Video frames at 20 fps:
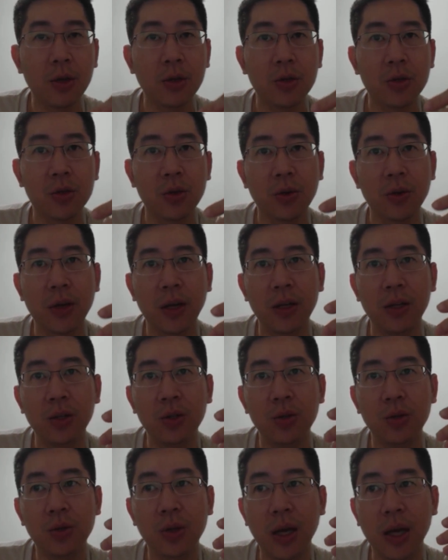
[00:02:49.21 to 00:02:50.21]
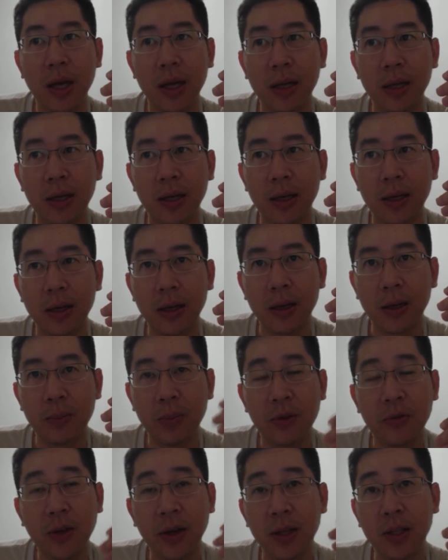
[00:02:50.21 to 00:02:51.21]
so that you can
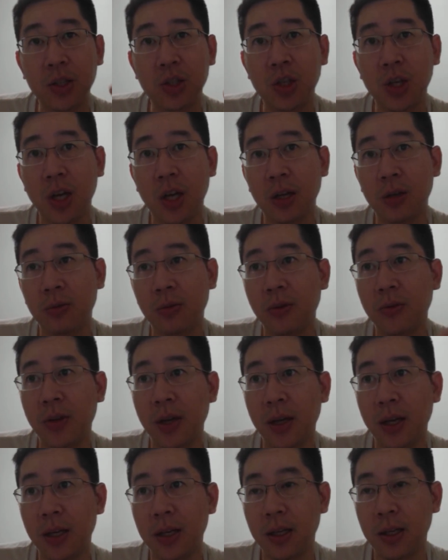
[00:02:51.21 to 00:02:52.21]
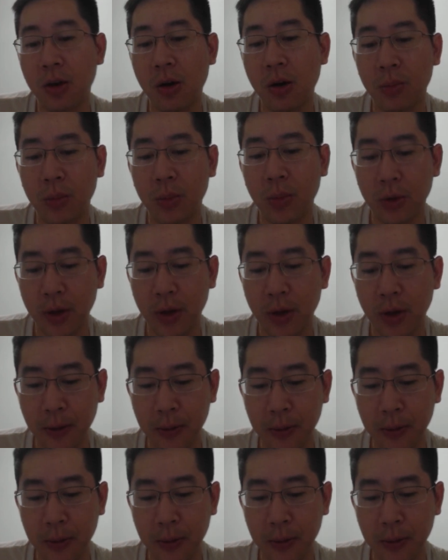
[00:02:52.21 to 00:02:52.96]
perfectly chain with the 8-hit combo there.